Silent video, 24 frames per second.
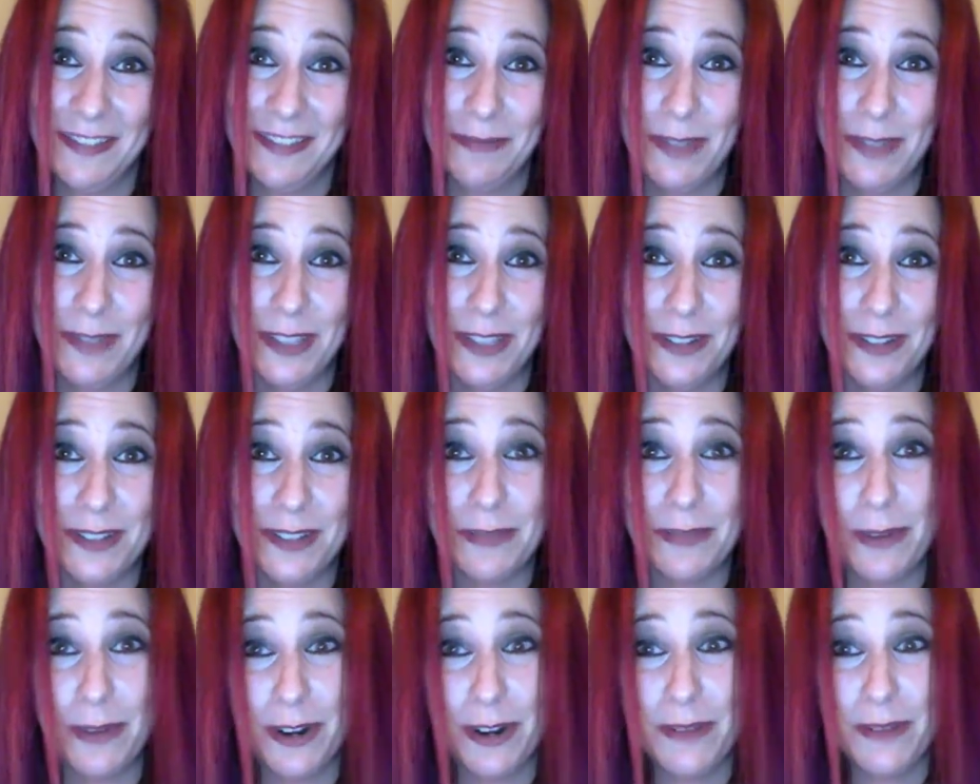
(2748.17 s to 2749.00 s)
But there's a
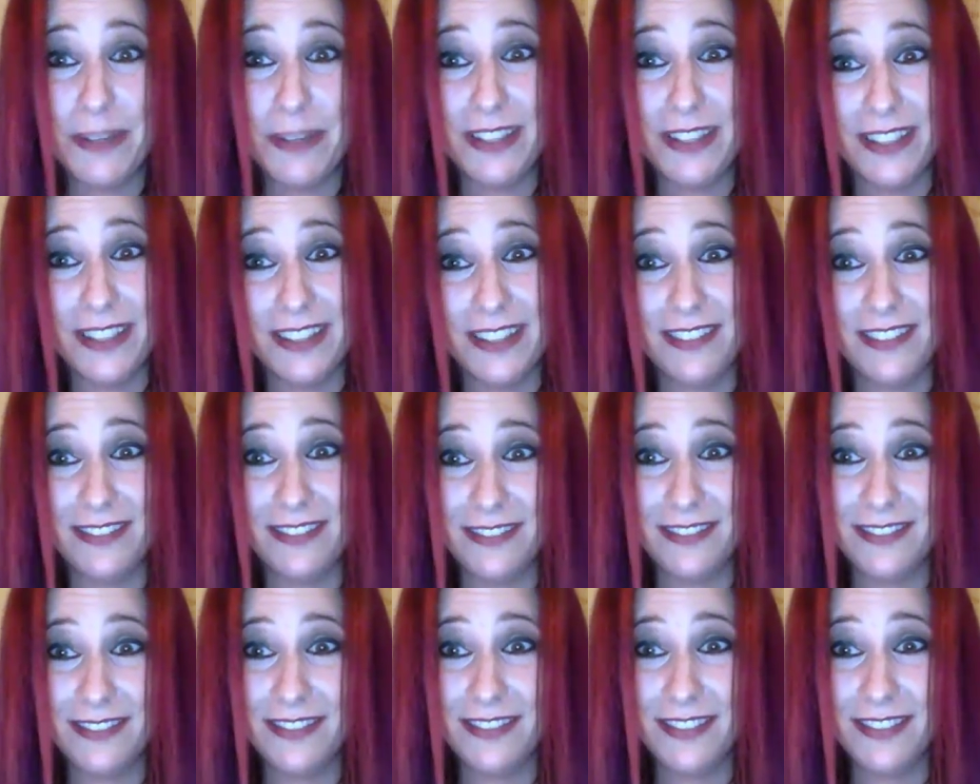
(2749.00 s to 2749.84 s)
part of me that
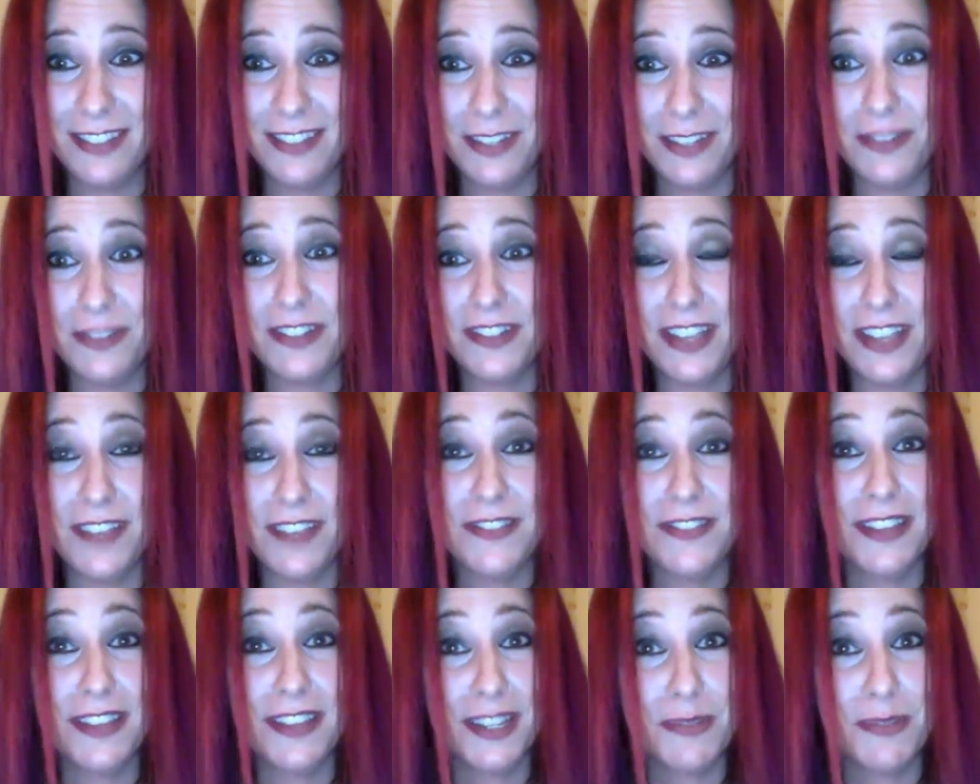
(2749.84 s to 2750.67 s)
used to have
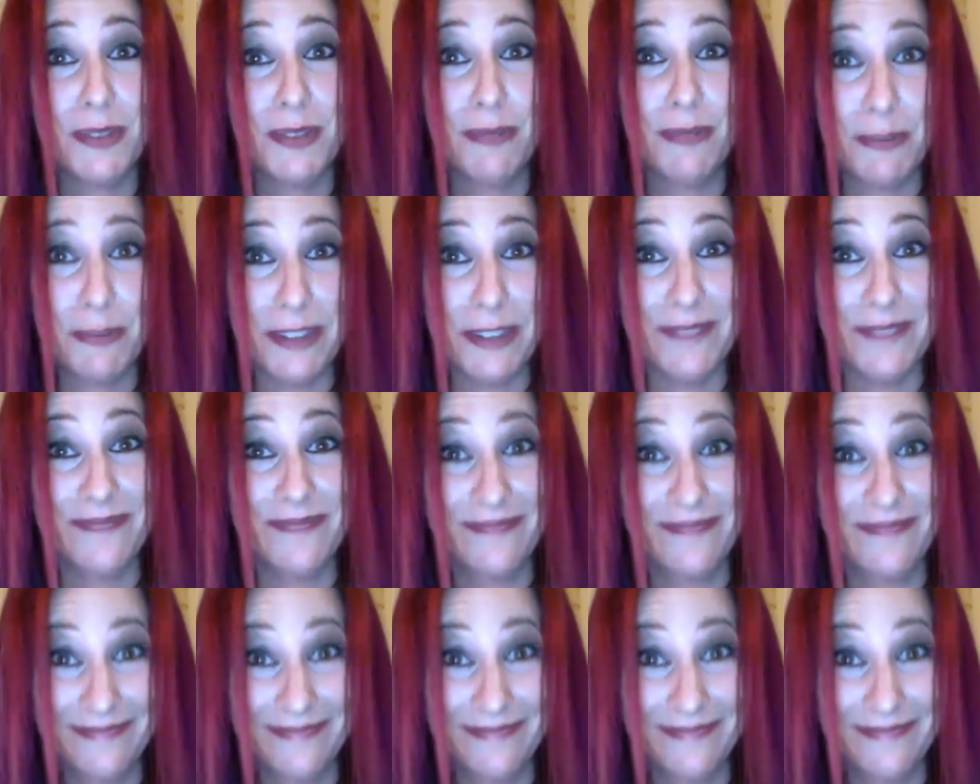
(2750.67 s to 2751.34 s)
sex with women.